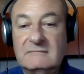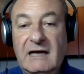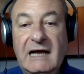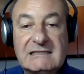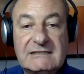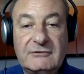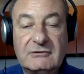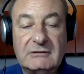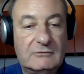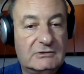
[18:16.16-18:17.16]
ask
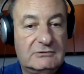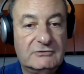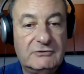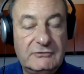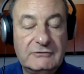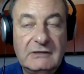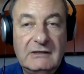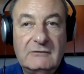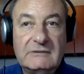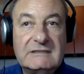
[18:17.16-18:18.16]
for and what to do.
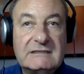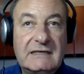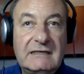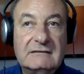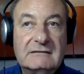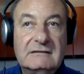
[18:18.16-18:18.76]
We say,